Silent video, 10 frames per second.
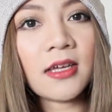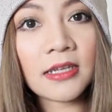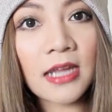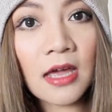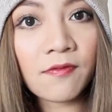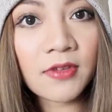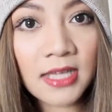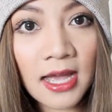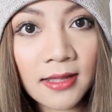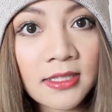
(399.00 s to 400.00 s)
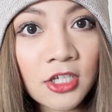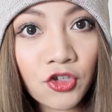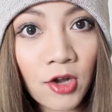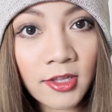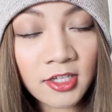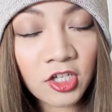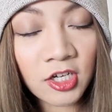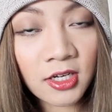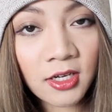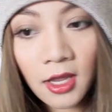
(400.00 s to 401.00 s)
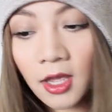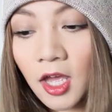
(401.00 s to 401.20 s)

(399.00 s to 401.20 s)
an advertising strategy.